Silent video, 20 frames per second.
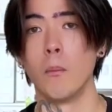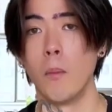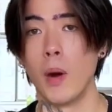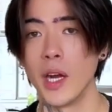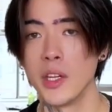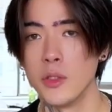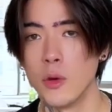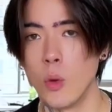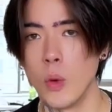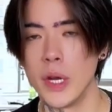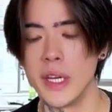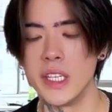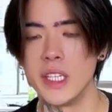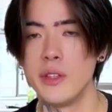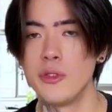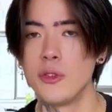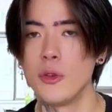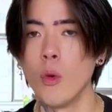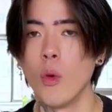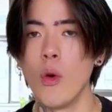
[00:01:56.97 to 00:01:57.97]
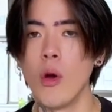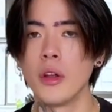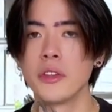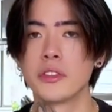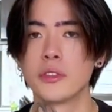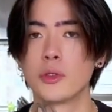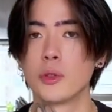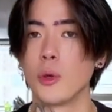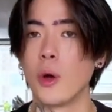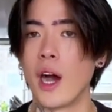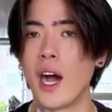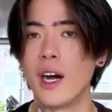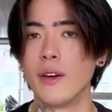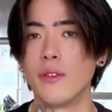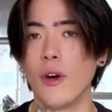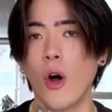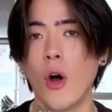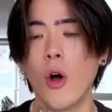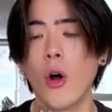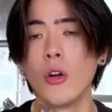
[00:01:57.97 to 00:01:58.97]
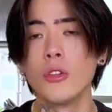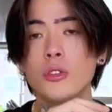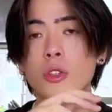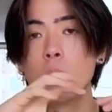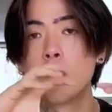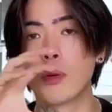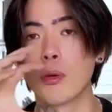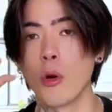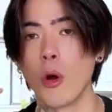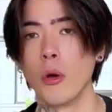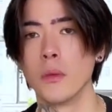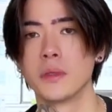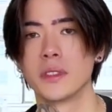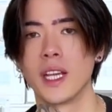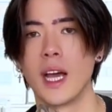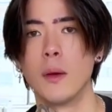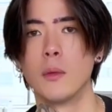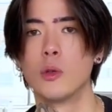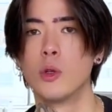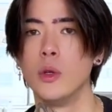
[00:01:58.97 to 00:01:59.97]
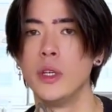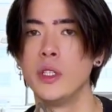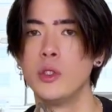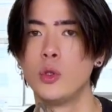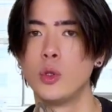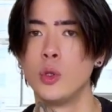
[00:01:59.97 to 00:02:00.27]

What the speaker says: By the way, if you want to have all the prompts I'm going